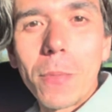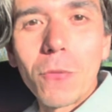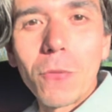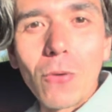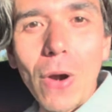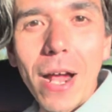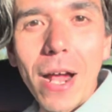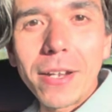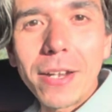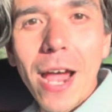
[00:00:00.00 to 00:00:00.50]

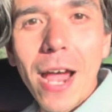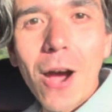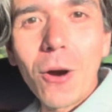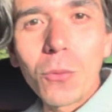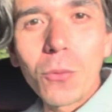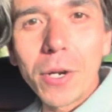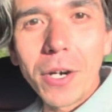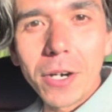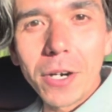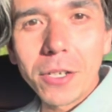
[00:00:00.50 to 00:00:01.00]
right now
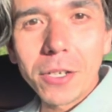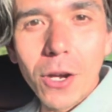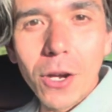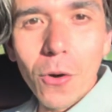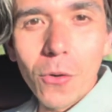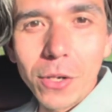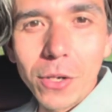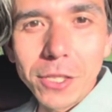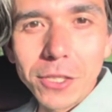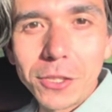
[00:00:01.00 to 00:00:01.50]
we are
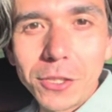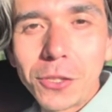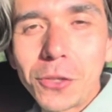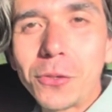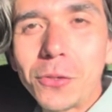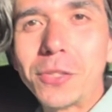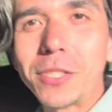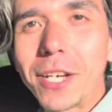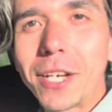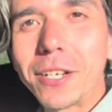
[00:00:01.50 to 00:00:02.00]
going to
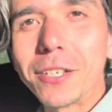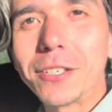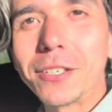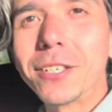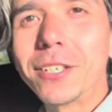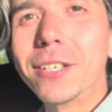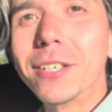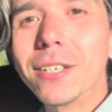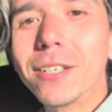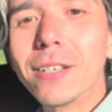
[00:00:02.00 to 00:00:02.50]

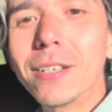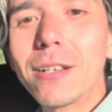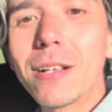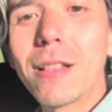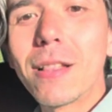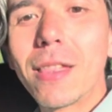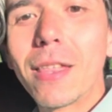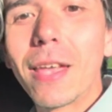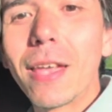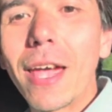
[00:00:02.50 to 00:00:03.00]
dinner
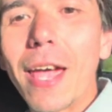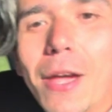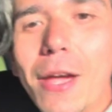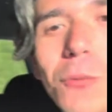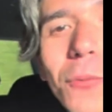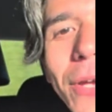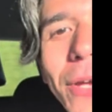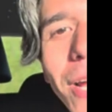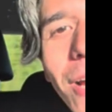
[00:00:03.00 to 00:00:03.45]
and we